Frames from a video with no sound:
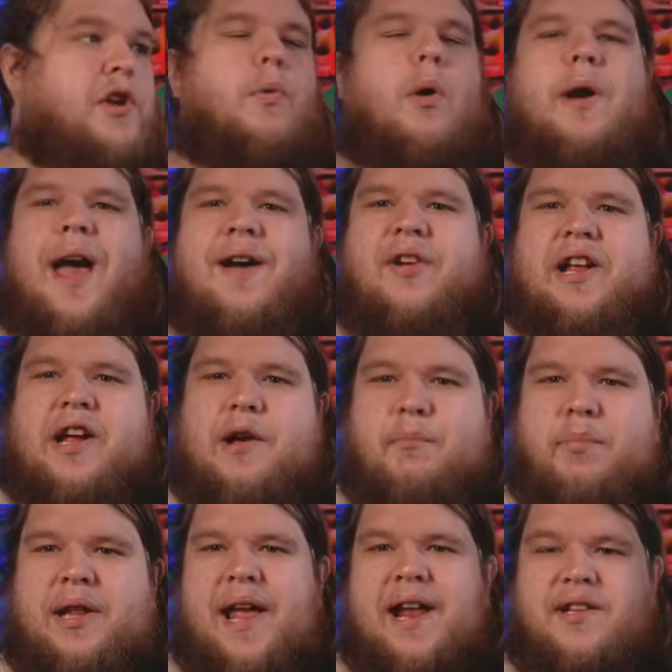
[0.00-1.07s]
Yeah, you won't have any
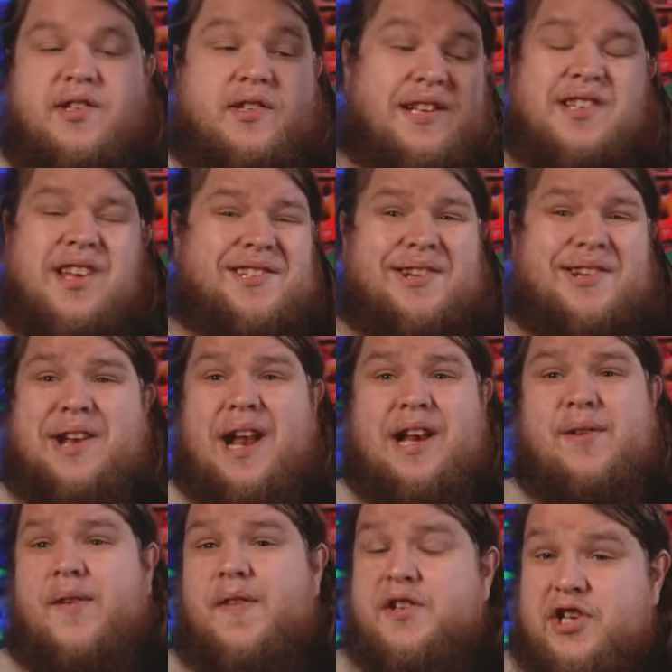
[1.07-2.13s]
complaints. It's also
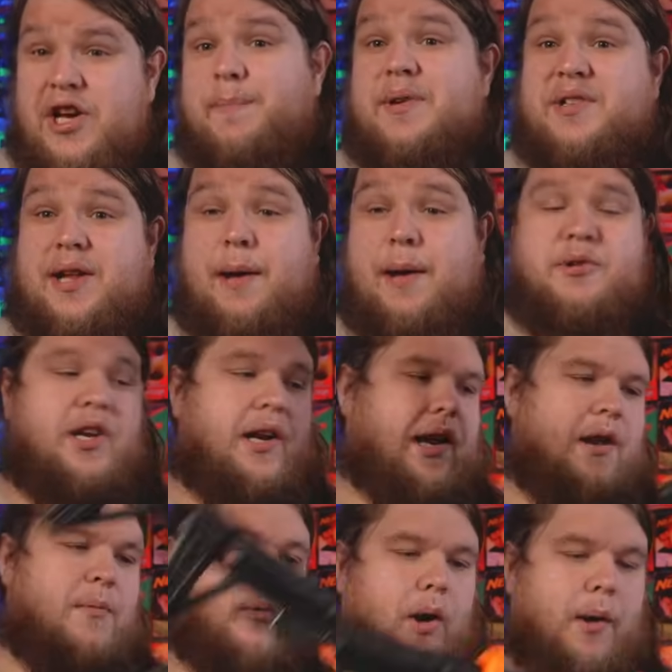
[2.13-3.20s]
not even the cheapest
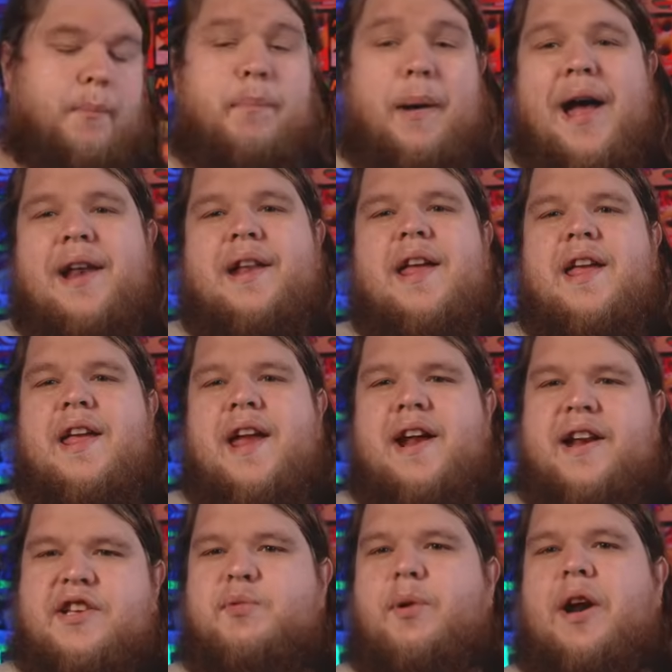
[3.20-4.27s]
option anymore, but
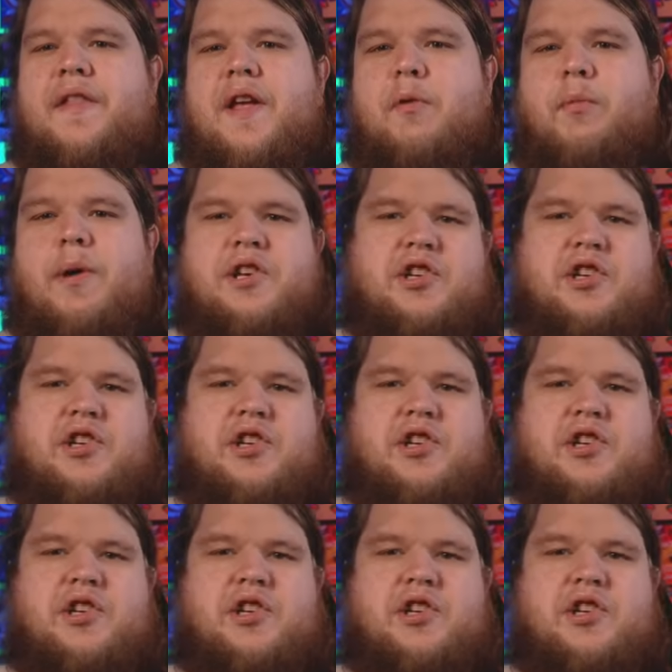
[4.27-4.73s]
it is one of the